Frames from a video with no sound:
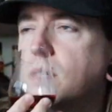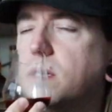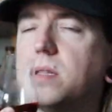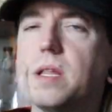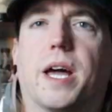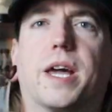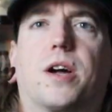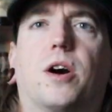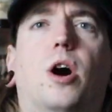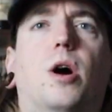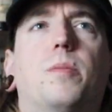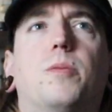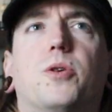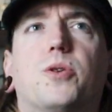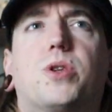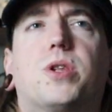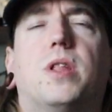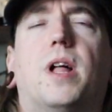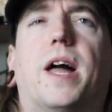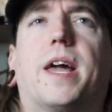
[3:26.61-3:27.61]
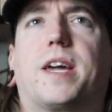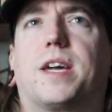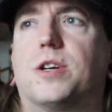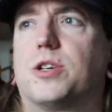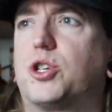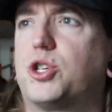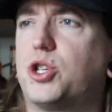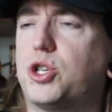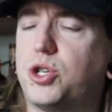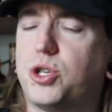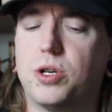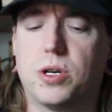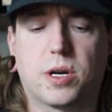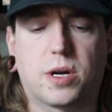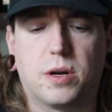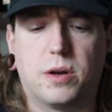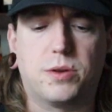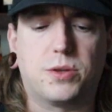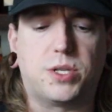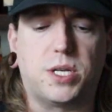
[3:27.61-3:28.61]
Like almost like a
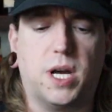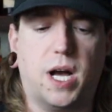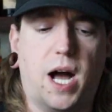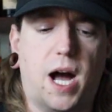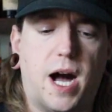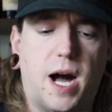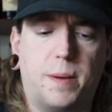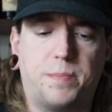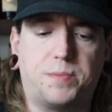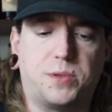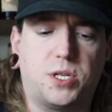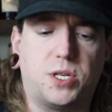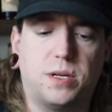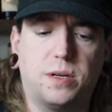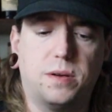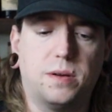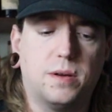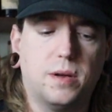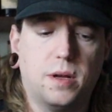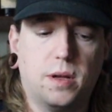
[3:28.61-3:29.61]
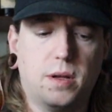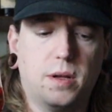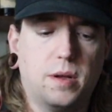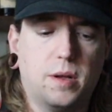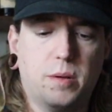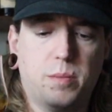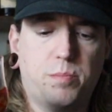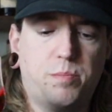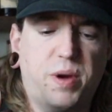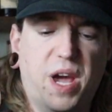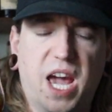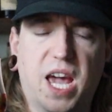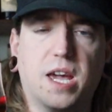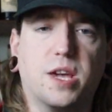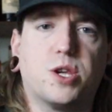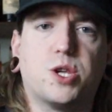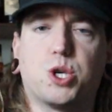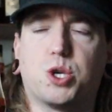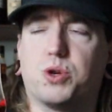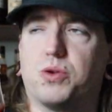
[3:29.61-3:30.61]
sugar-topped
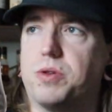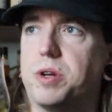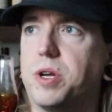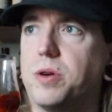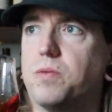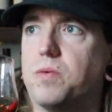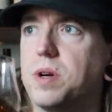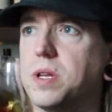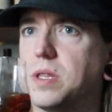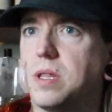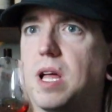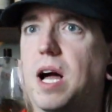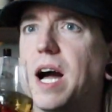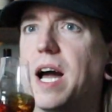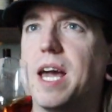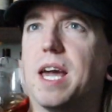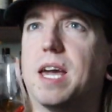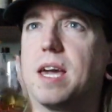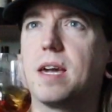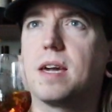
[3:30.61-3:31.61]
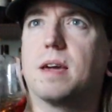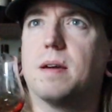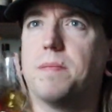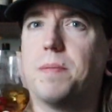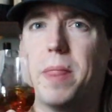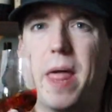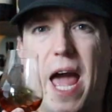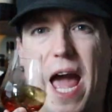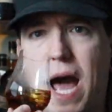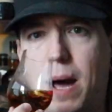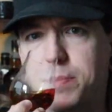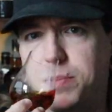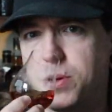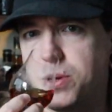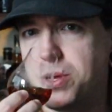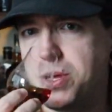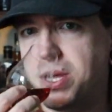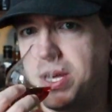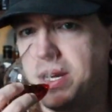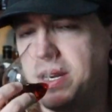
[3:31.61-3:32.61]
pastry with like
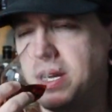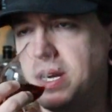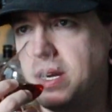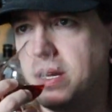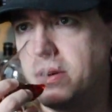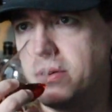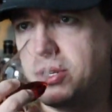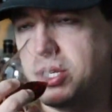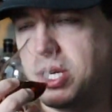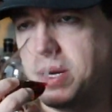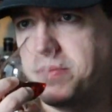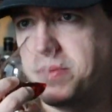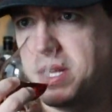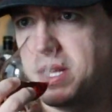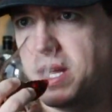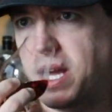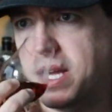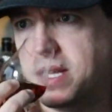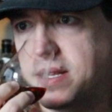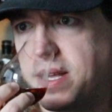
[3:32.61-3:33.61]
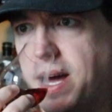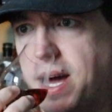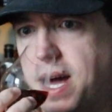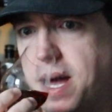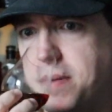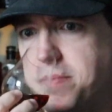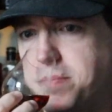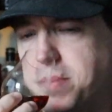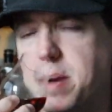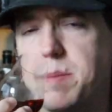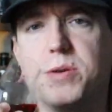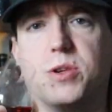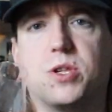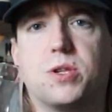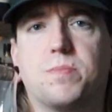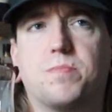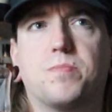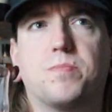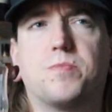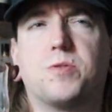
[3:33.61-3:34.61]
apples in it or something like that. Maybe
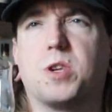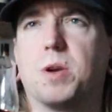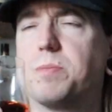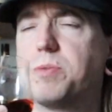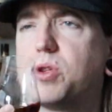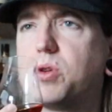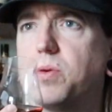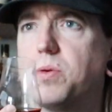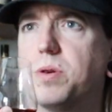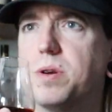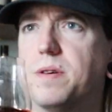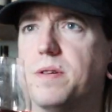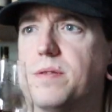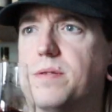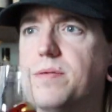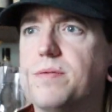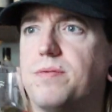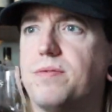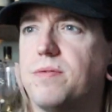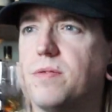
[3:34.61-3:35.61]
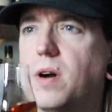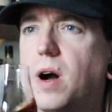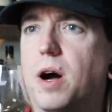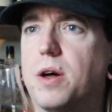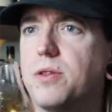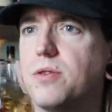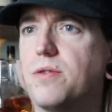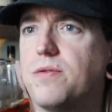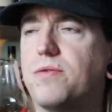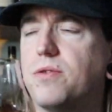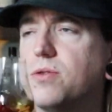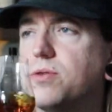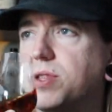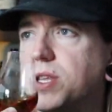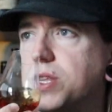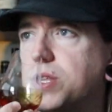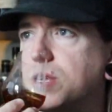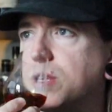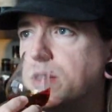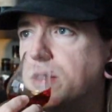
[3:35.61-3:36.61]
some sort of other fruit
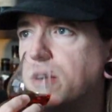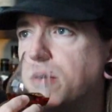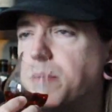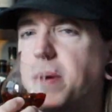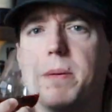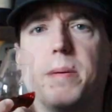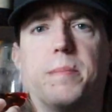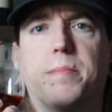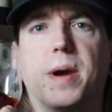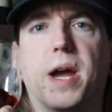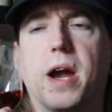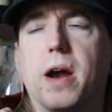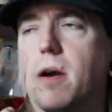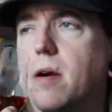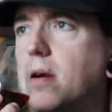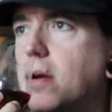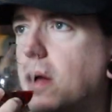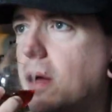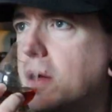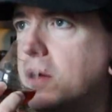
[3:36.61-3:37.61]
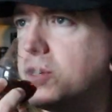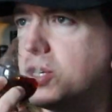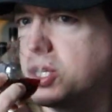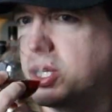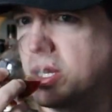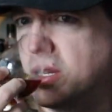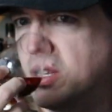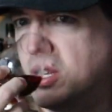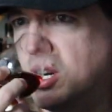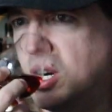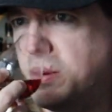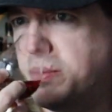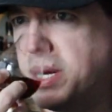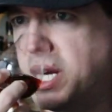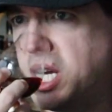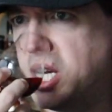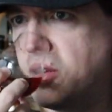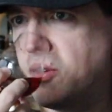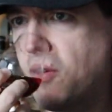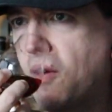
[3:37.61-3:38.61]
that's in there. Maybe pear, just a little
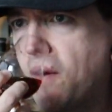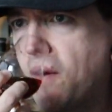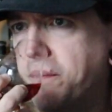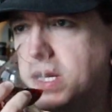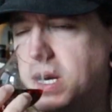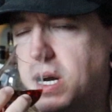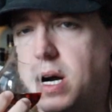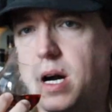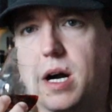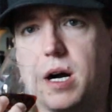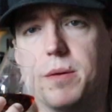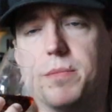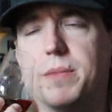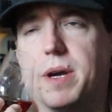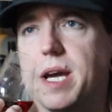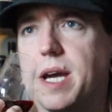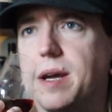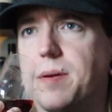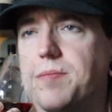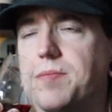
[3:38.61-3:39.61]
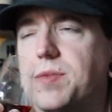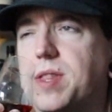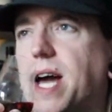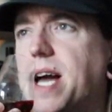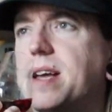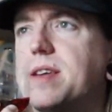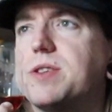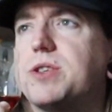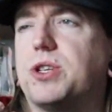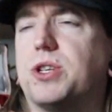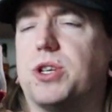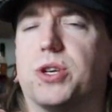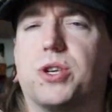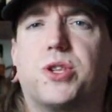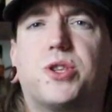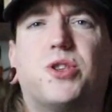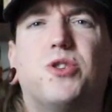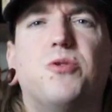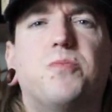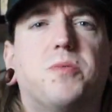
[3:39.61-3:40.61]
bit. Oh man, that is
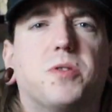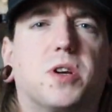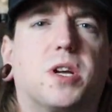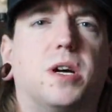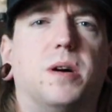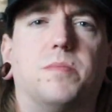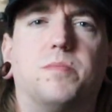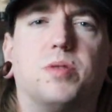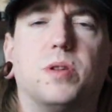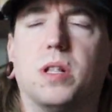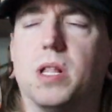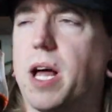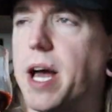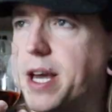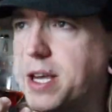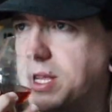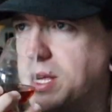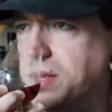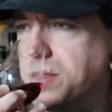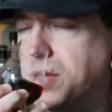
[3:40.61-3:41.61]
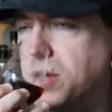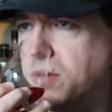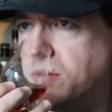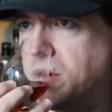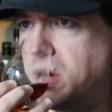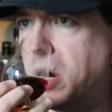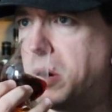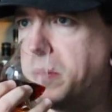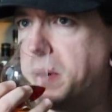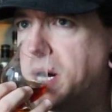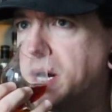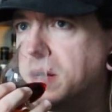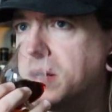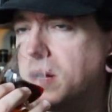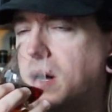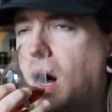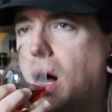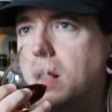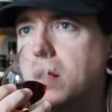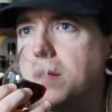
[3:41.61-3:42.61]
just super complex on the aroma.
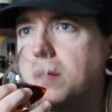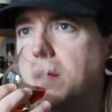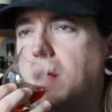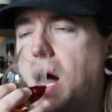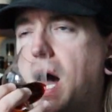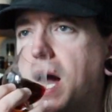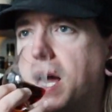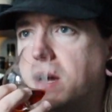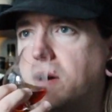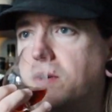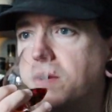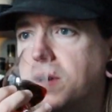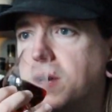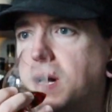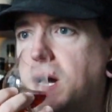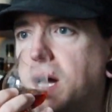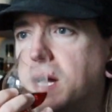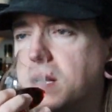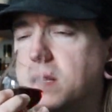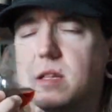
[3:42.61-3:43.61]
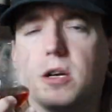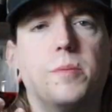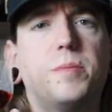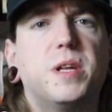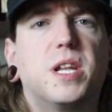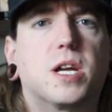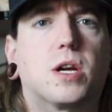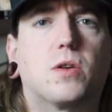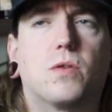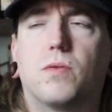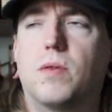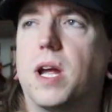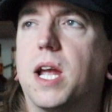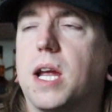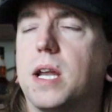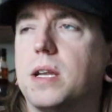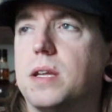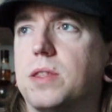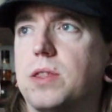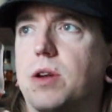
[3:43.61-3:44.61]
A lot going on. A little bit of
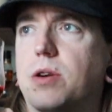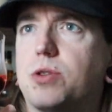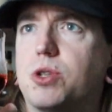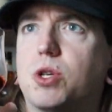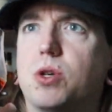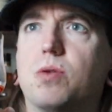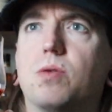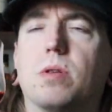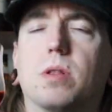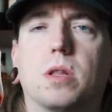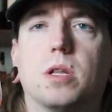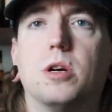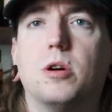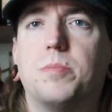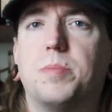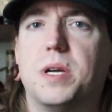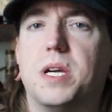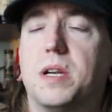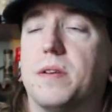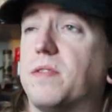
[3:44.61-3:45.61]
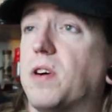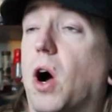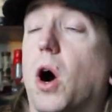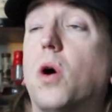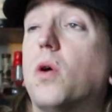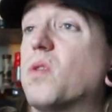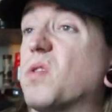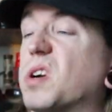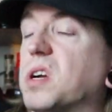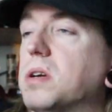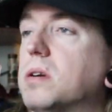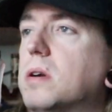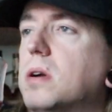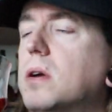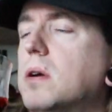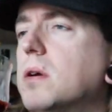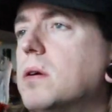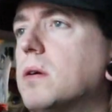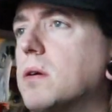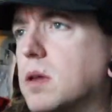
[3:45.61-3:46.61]
grain in there too. A little bit of oak
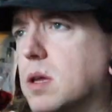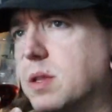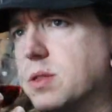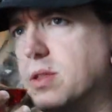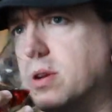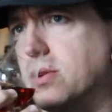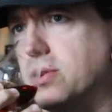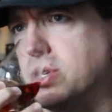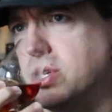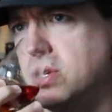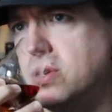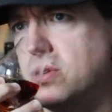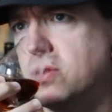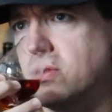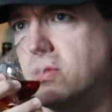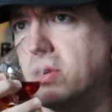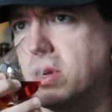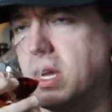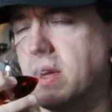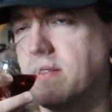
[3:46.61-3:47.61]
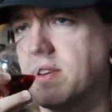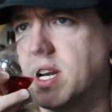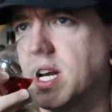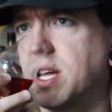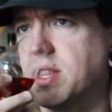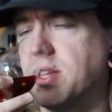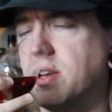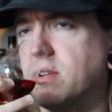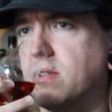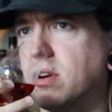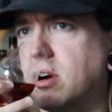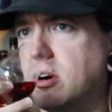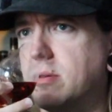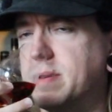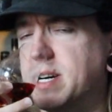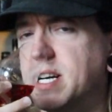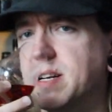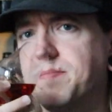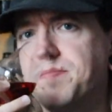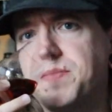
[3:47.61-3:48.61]
in there too, even on the
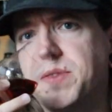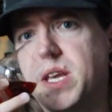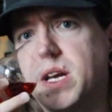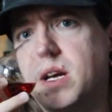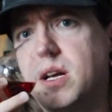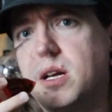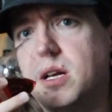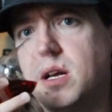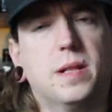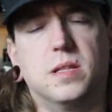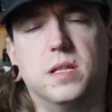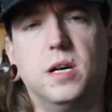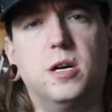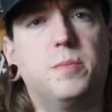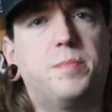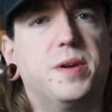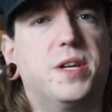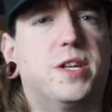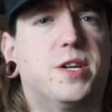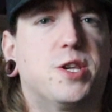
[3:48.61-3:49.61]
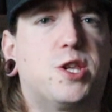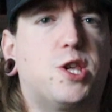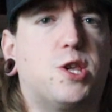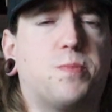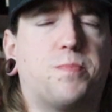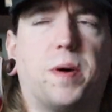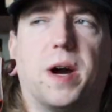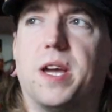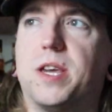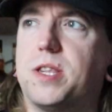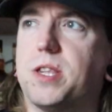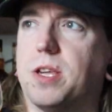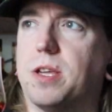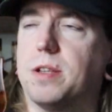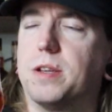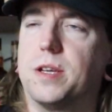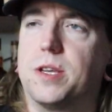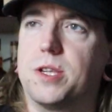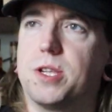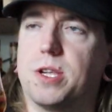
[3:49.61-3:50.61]
aroma. A little bit of
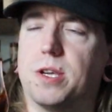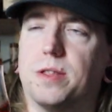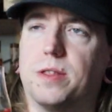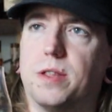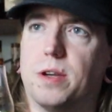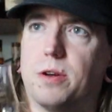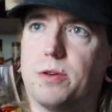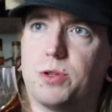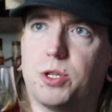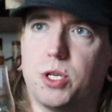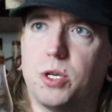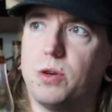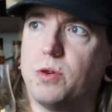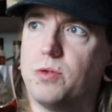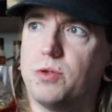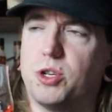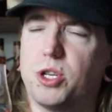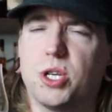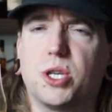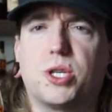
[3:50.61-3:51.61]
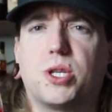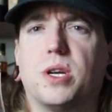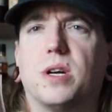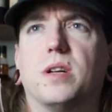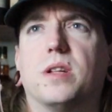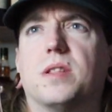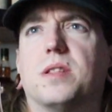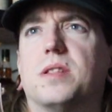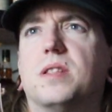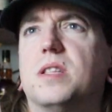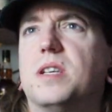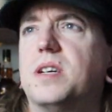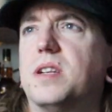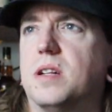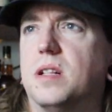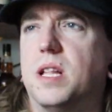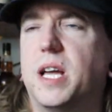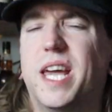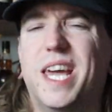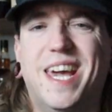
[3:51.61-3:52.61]
spiciness in there too. Just a
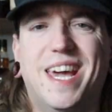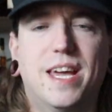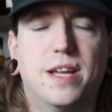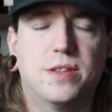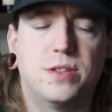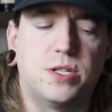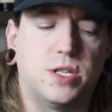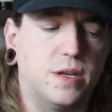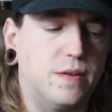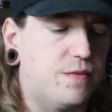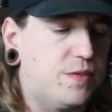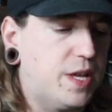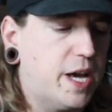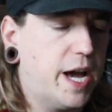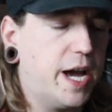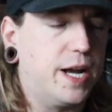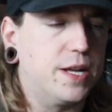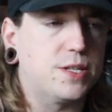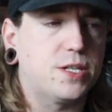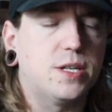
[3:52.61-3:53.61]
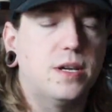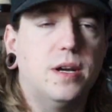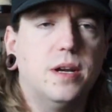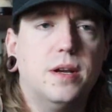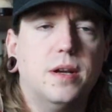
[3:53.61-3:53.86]
little hint of that.